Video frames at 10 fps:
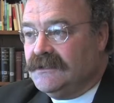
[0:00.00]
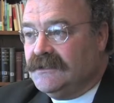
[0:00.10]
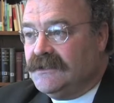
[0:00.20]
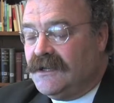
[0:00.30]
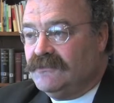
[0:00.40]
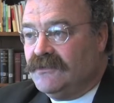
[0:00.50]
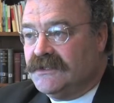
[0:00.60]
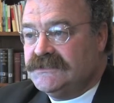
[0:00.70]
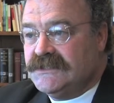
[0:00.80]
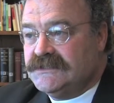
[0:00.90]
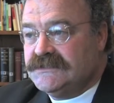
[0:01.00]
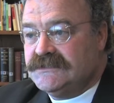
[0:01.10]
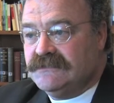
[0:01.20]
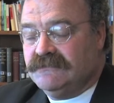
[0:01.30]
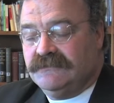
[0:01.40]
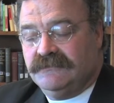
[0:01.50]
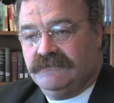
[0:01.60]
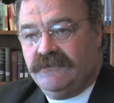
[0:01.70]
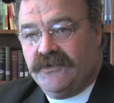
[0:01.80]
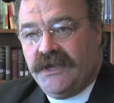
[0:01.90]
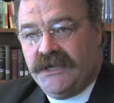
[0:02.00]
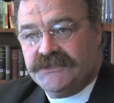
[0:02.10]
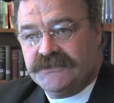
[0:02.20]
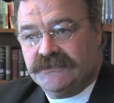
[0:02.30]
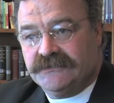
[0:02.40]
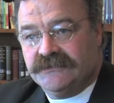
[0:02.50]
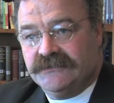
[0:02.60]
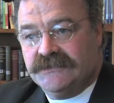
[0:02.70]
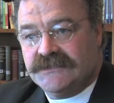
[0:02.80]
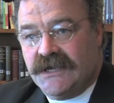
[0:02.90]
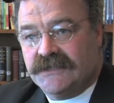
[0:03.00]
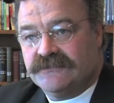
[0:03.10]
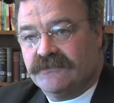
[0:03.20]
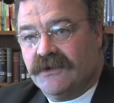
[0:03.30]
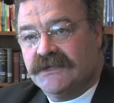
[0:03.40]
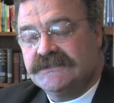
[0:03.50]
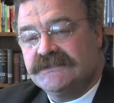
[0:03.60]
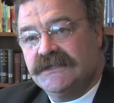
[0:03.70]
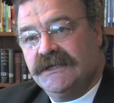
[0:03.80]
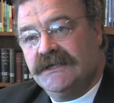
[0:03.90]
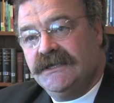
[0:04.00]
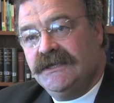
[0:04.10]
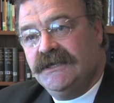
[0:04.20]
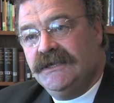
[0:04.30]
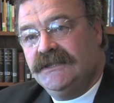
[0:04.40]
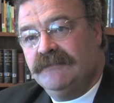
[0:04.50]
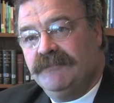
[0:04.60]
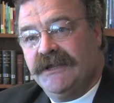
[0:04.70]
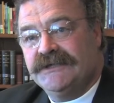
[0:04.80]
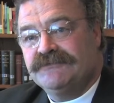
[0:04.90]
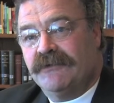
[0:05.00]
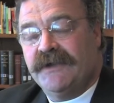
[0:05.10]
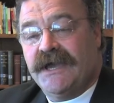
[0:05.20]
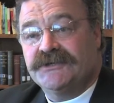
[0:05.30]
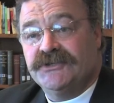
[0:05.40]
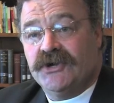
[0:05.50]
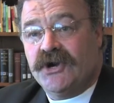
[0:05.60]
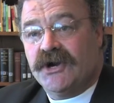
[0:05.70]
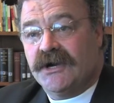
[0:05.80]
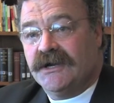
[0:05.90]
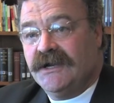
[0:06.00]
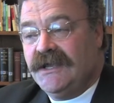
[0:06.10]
God works His vocational desires for us in the place where we actually are.